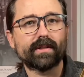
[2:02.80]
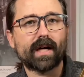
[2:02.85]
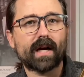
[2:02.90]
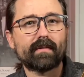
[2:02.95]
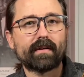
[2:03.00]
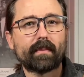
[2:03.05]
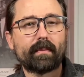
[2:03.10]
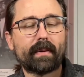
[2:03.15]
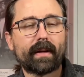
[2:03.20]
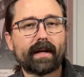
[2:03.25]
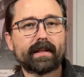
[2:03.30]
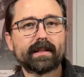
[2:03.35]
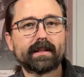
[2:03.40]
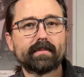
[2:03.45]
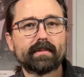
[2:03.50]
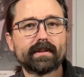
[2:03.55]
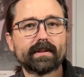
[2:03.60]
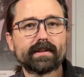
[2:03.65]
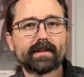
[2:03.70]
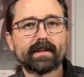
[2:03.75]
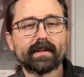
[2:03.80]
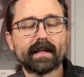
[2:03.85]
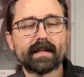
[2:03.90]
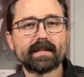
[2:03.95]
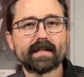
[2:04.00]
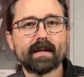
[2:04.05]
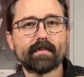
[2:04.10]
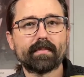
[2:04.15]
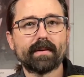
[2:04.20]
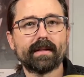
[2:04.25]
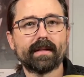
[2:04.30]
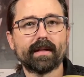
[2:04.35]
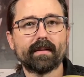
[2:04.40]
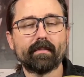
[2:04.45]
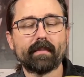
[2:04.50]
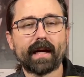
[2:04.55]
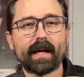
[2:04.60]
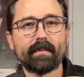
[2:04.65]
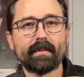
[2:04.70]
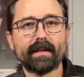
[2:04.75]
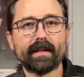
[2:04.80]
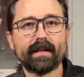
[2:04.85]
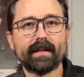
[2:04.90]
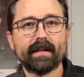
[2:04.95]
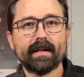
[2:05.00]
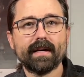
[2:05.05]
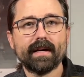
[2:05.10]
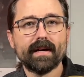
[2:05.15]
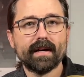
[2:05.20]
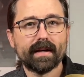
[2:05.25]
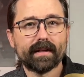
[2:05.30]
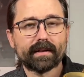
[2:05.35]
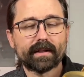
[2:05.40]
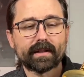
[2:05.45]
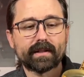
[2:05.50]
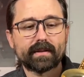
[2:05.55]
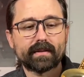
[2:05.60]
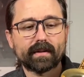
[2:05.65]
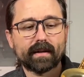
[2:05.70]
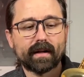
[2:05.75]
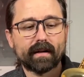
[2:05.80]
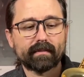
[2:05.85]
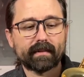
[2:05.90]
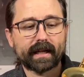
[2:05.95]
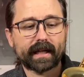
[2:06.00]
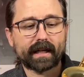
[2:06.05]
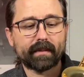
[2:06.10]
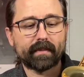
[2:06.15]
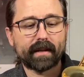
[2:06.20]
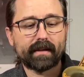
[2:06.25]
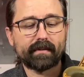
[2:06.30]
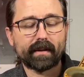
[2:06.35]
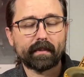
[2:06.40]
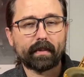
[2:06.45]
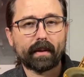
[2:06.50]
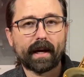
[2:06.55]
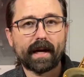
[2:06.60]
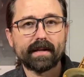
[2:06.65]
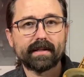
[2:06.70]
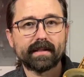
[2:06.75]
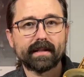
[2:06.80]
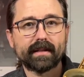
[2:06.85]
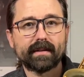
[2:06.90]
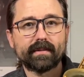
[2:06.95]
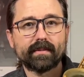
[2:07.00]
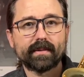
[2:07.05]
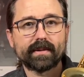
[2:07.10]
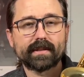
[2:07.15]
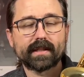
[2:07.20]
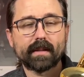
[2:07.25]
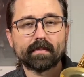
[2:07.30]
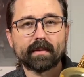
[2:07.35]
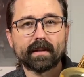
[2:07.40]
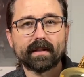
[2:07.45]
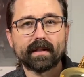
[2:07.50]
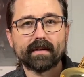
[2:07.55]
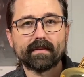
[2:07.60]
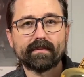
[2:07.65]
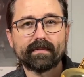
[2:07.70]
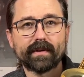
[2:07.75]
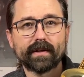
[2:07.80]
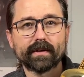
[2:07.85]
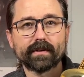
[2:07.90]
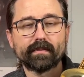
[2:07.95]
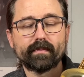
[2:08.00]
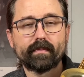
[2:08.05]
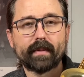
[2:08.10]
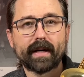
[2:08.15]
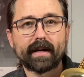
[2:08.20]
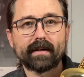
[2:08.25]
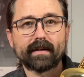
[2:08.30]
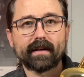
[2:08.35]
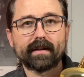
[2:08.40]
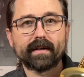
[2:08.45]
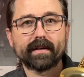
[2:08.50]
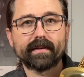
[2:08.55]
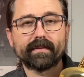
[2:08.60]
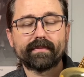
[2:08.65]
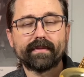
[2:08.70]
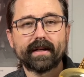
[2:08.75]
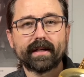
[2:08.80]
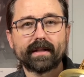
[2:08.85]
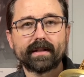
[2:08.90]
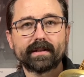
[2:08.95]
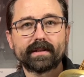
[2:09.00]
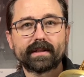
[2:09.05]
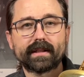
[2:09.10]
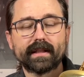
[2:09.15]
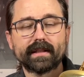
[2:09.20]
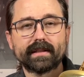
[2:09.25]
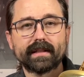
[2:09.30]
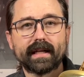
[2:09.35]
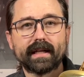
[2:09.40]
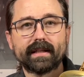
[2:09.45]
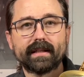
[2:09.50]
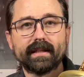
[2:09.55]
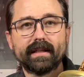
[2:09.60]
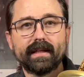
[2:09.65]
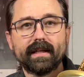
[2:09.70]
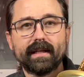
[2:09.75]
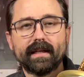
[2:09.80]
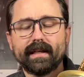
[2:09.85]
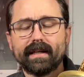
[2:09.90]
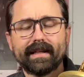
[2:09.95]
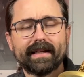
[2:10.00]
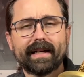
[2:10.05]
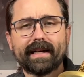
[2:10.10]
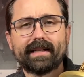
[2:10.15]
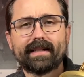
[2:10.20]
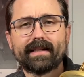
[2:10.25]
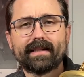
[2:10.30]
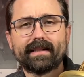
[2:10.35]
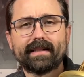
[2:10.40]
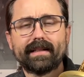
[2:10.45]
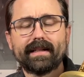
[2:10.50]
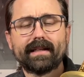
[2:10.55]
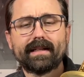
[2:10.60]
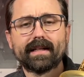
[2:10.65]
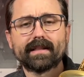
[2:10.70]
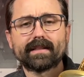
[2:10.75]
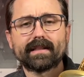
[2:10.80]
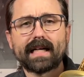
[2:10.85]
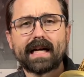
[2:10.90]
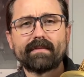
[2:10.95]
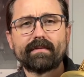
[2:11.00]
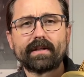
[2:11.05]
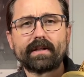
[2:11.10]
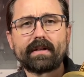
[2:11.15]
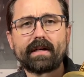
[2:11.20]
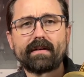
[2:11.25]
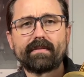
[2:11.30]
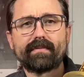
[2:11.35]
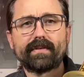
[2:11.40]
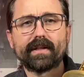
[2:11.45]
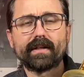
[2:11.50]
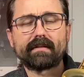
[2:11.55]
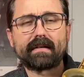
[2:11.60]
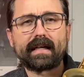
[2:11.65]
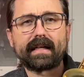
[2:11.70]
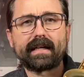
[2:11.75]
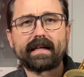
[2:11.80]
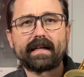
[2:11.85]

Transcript: are replaceable, so that's something that maybe I'll recommend replacing with something that feels better under the fingers, because it doesn't have a great feel right